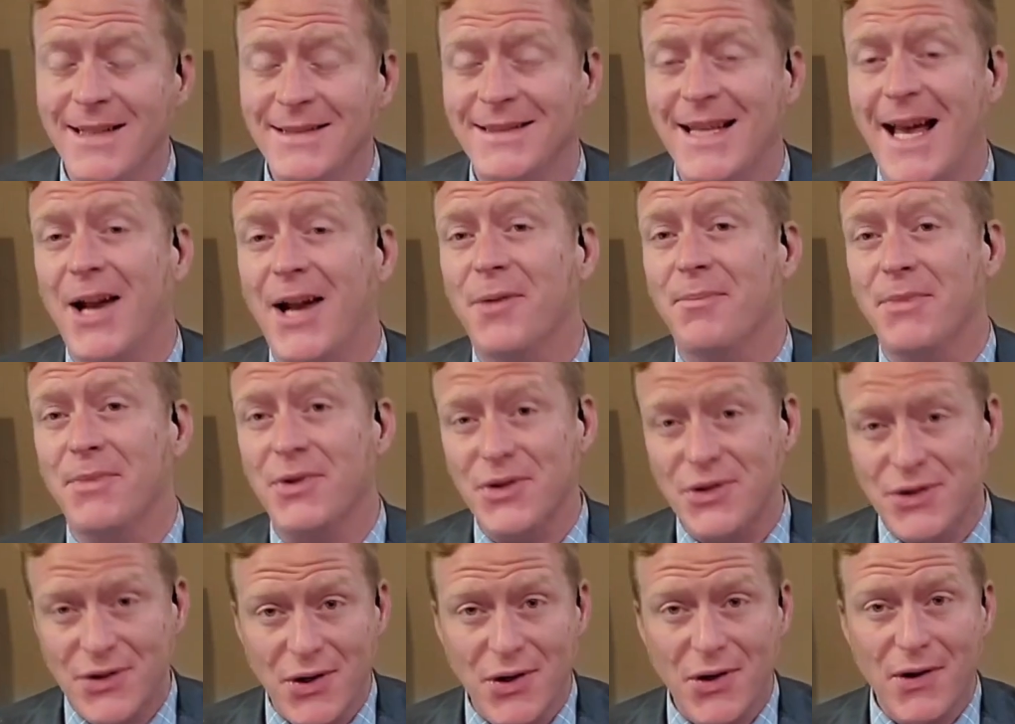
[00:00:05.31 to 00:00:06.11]
Down in
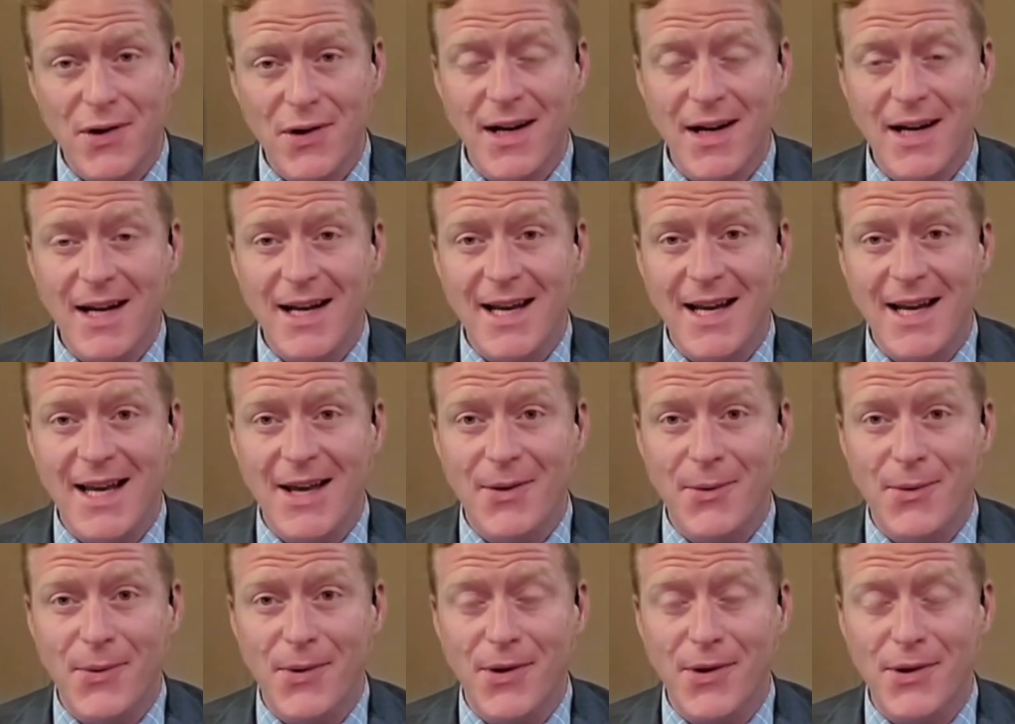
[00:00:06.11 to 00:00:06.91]
Missouri,
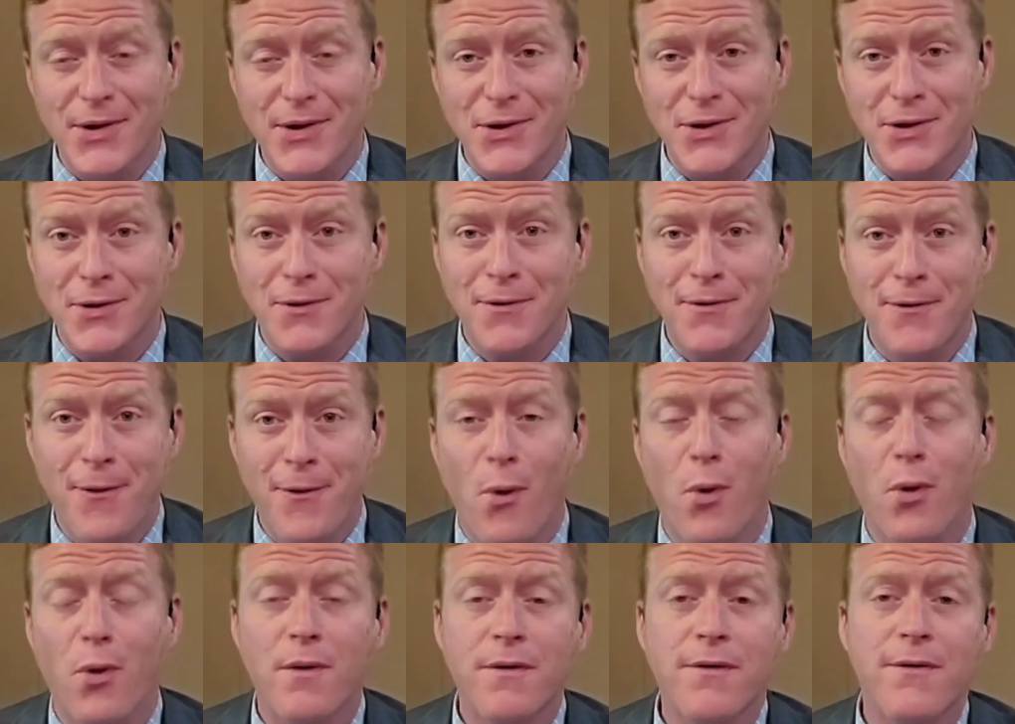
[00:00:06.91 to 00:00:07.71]
it was
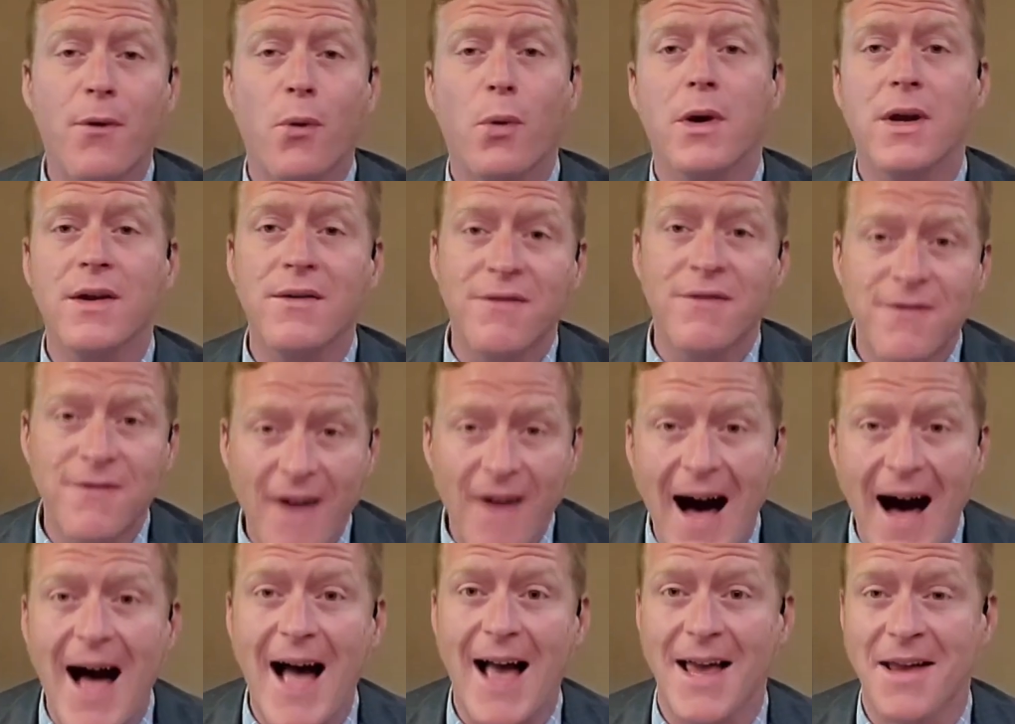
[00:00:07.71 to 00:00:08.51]

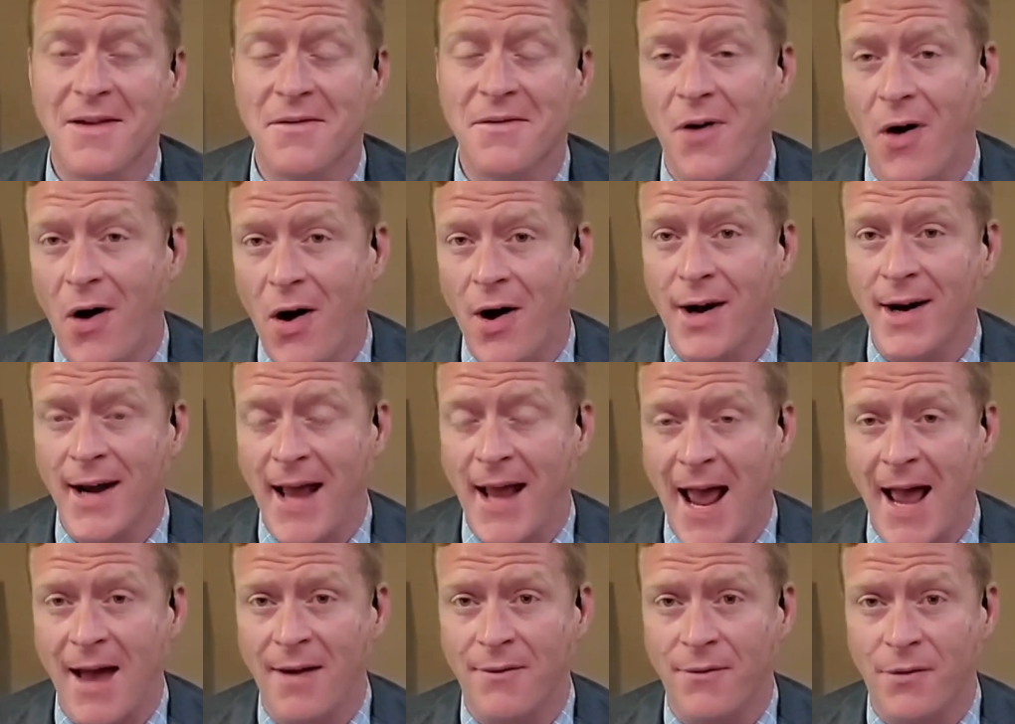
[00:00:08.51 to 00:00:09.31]
445 on
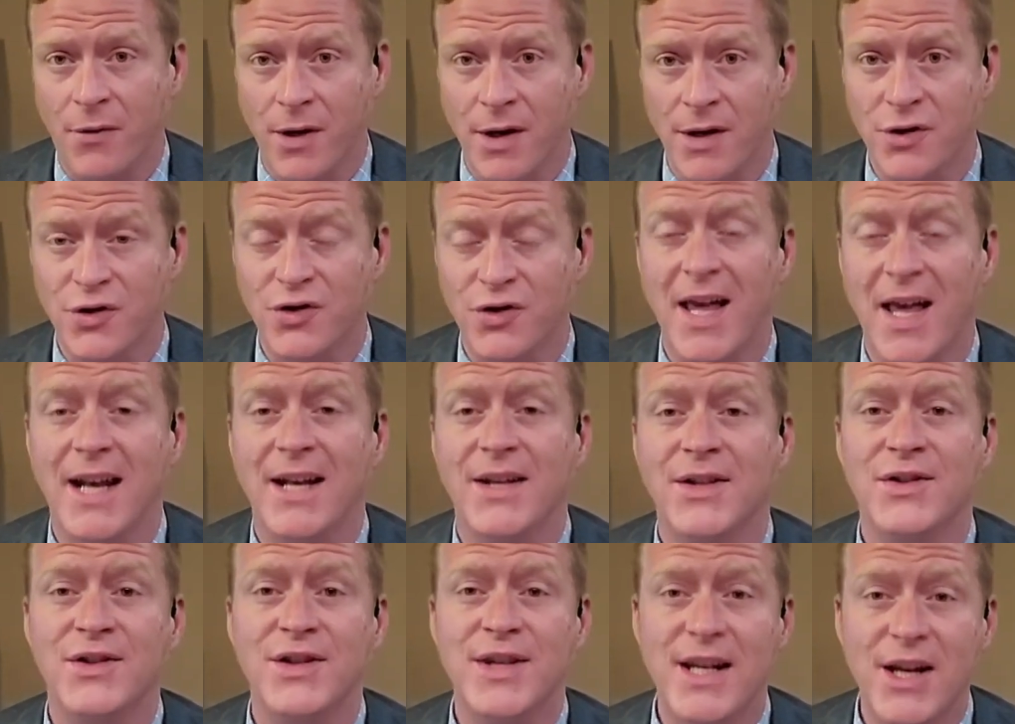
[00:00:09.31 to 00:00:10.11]
average. That
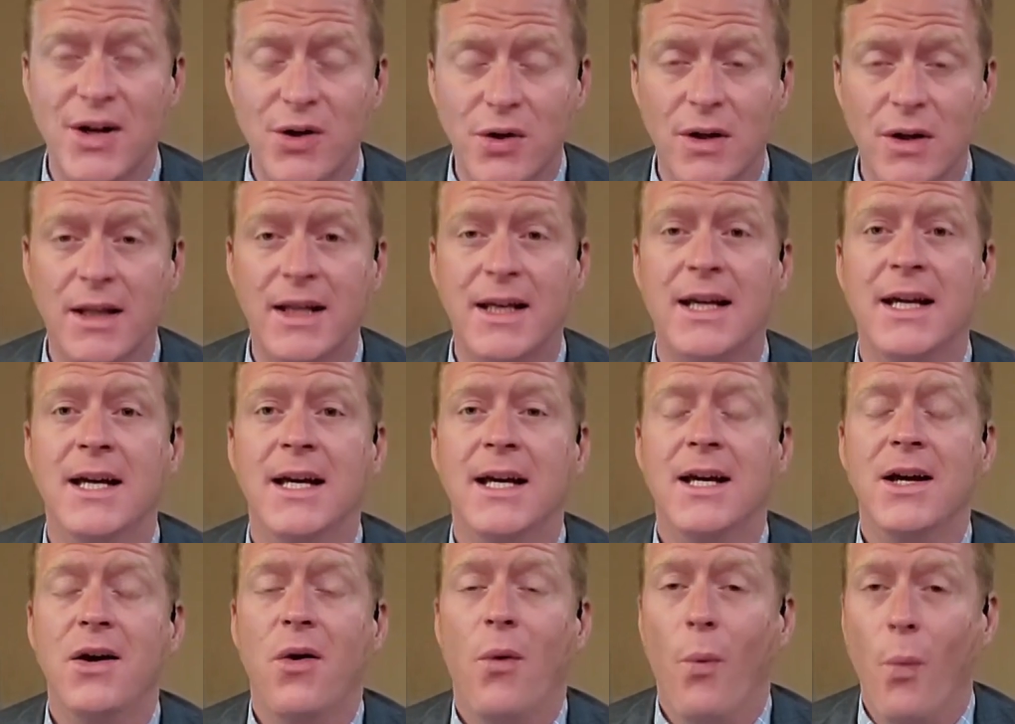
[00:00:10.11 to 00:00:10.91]
is nearly
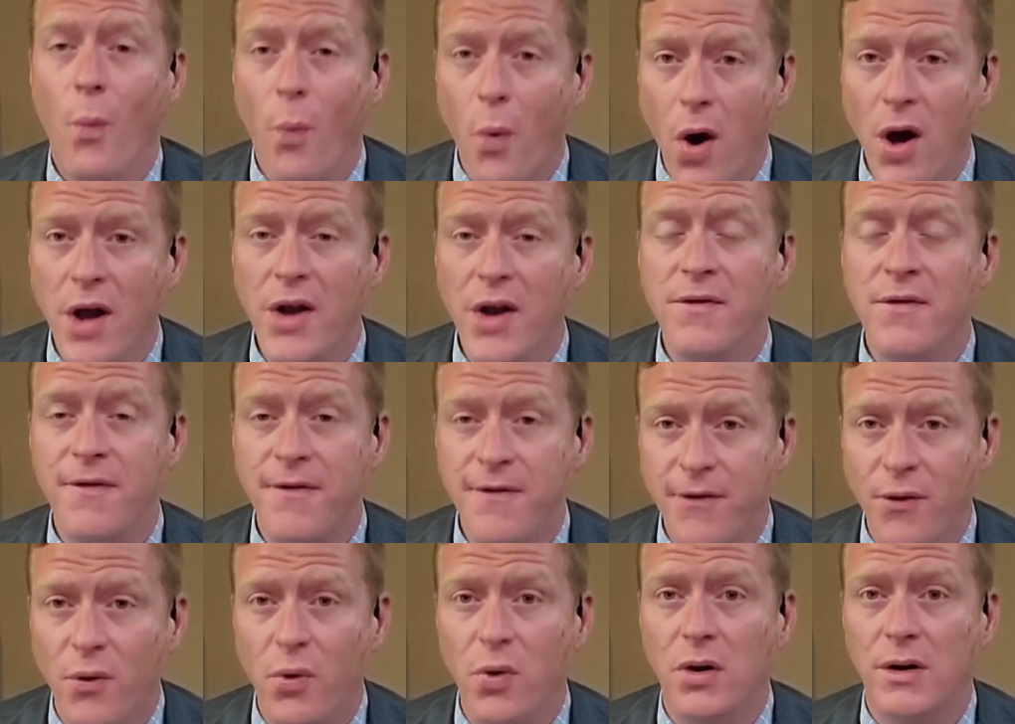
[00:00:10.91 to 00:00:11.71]
one
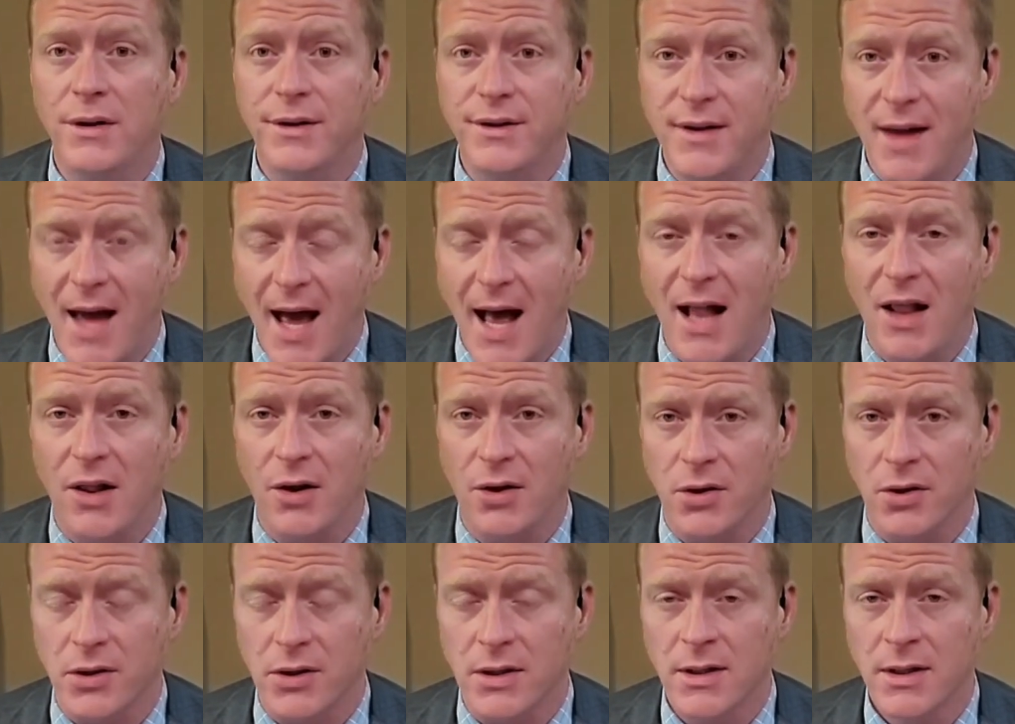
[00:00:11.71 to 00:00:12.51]
full
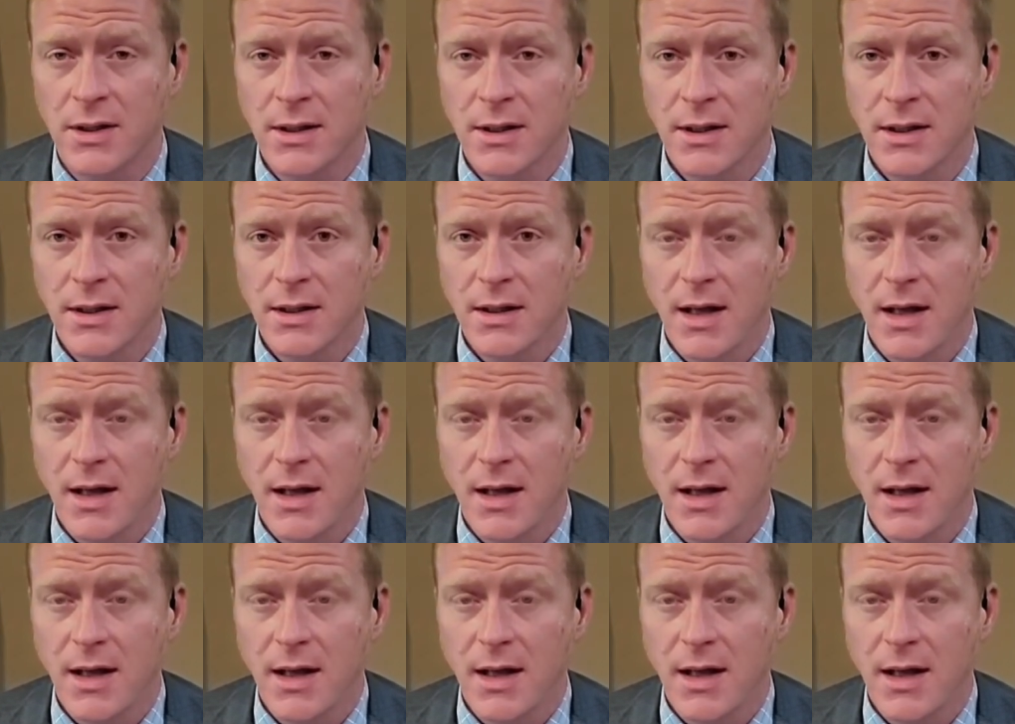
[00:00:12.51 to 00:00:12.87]
dollar